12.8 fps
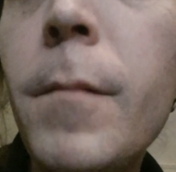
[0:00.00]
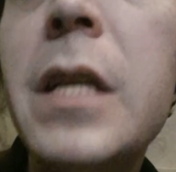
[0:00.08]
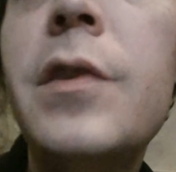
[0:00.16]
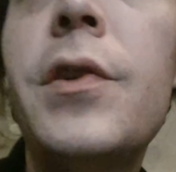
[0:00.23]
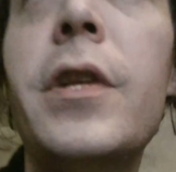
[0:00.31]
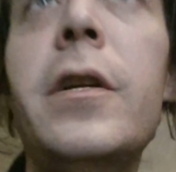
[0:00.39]

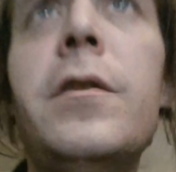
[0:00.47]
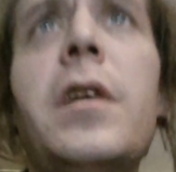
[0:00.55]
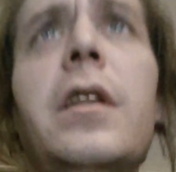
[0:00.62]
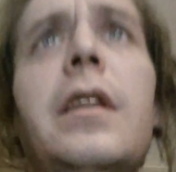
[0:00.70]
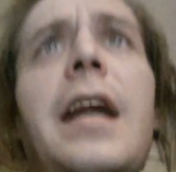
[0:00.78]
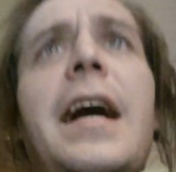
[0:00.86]
So there's a
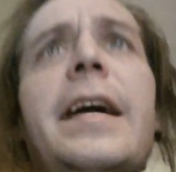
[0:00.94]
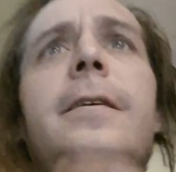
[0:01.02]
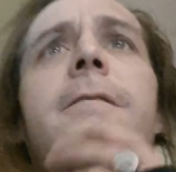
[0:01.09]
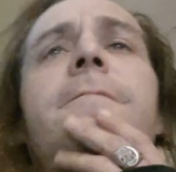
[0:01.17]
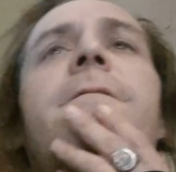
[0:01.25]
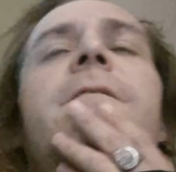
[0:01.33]
lot
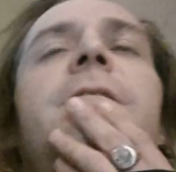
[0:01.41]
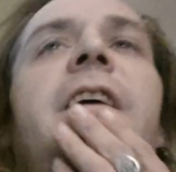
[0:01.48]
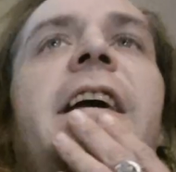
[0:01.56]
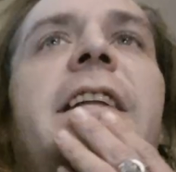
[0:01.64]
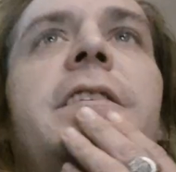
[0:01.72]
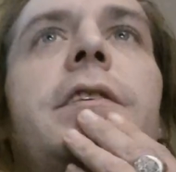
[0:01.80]
of
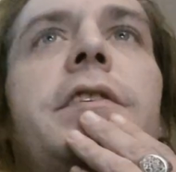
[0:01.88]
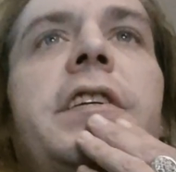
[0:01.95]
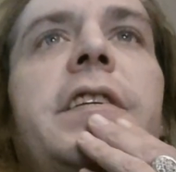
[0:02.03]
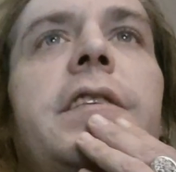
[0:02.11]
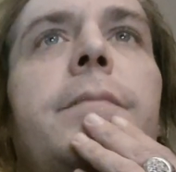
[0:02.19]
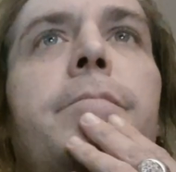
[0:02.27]

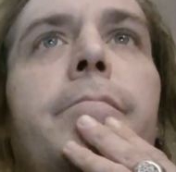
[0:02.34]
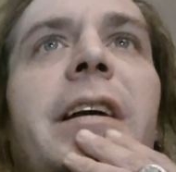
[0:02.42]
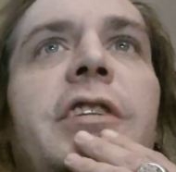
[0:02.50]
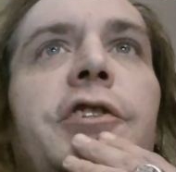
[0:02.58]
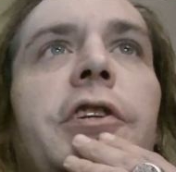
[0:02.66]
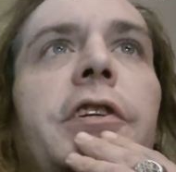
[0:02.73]
entities
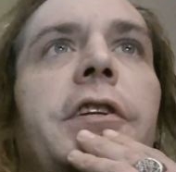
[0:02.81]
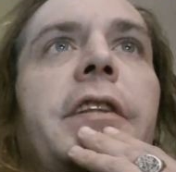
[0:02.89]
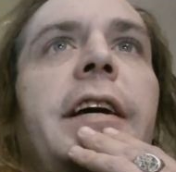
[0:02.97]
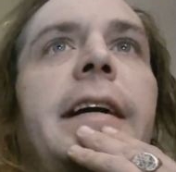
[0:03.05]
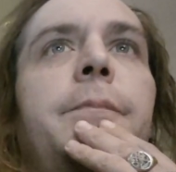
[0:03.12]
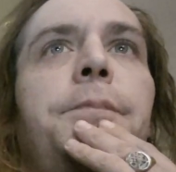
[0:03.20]
mentioned in
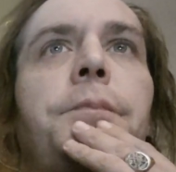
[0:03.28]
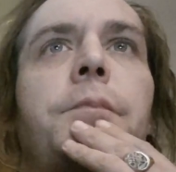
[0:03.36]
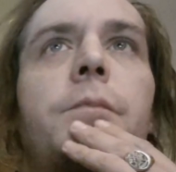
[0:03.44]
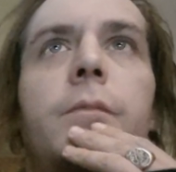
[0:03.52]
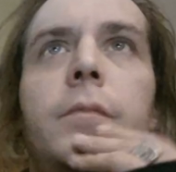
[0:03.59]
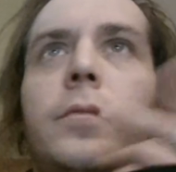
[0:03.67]
that.
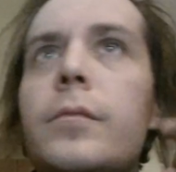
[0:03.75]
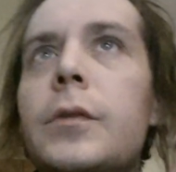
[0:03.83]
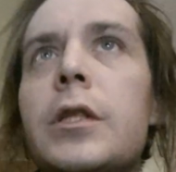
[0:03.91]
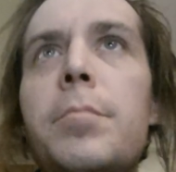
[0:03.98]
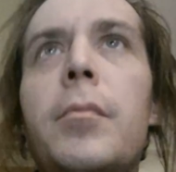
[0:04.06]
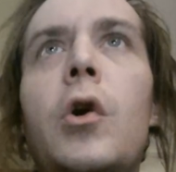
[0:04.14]

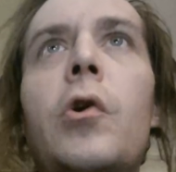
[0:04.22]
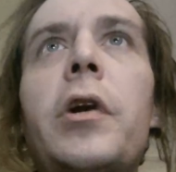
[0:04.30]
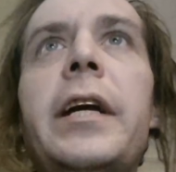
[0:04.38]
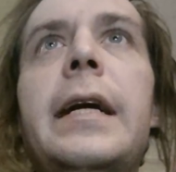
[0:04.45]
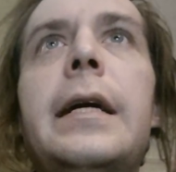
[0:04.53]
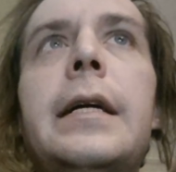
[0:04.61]

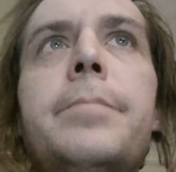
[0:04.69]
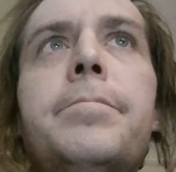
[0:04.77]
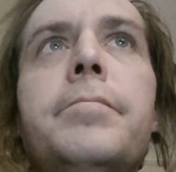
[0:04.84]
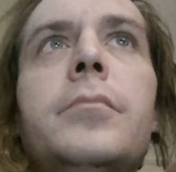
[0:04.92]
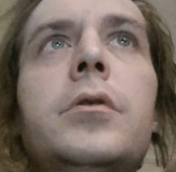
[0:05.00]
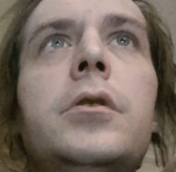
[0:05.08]
Moriam.
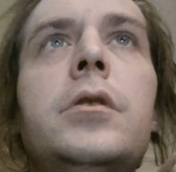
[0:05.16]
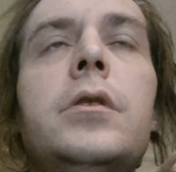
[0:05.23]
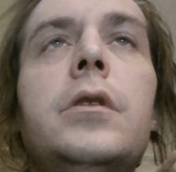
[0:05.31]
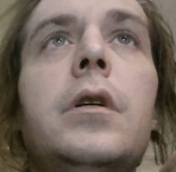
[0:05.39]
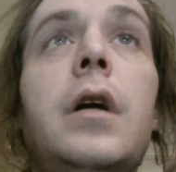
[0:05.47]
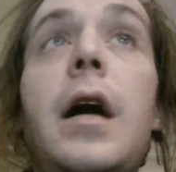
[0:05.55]

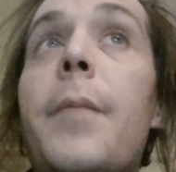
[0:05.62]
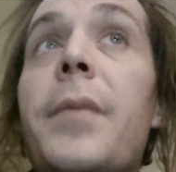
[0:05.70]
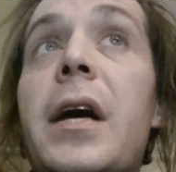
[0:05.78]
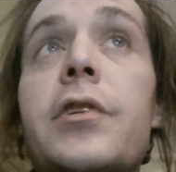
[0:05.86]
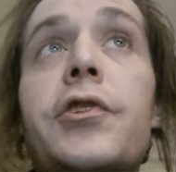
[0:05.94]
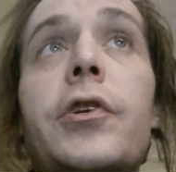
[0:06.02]
I'm
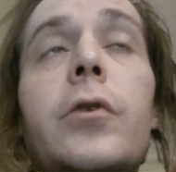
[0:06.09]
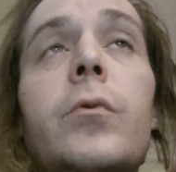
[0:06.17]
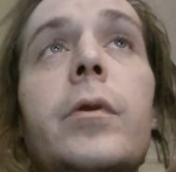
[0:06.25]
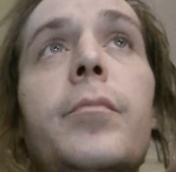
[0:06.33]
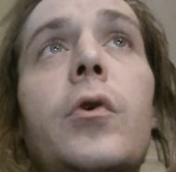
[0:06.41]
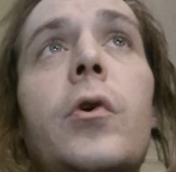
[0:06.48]
not sure
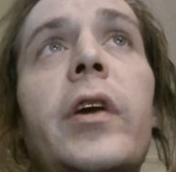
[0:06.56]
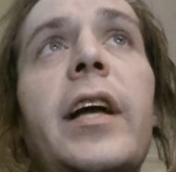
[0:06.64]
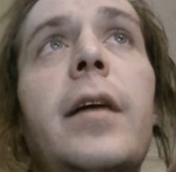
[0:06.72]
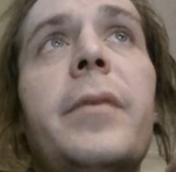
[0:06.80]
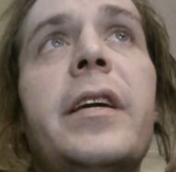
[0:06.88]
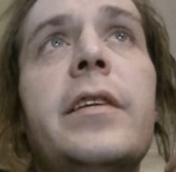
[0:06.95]
what
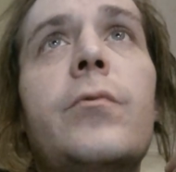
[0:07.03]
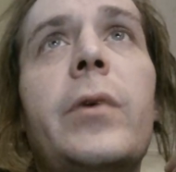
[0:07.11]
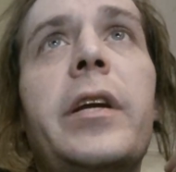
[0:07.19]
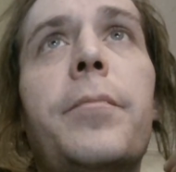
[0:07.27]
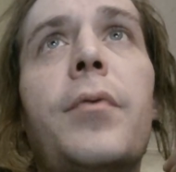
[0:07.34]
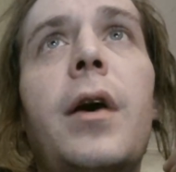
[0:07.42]
Moriam is. We
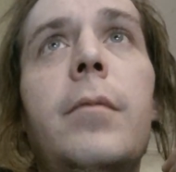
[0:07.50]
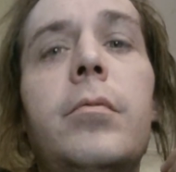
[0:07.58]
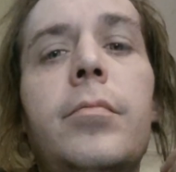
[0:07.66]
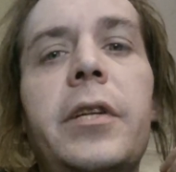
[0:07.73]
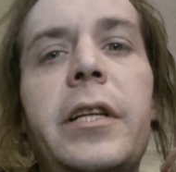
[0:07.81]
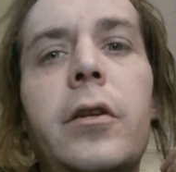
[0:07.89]
could
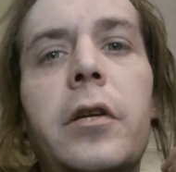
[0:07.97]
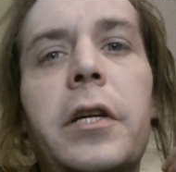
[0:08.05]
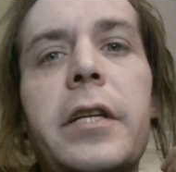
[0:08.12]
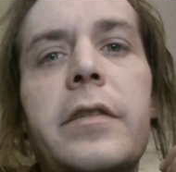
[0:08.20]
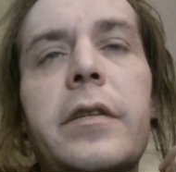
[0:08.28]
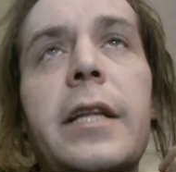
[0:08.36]
probably look
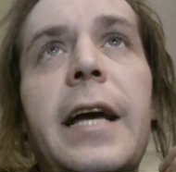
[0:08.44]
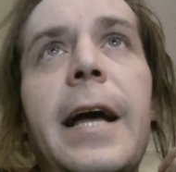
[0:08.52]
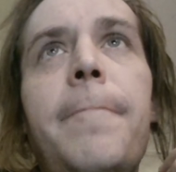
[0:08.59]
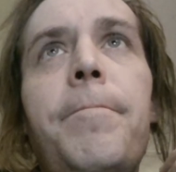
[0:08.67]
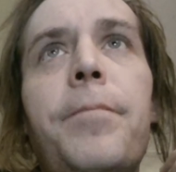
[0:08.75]
into that.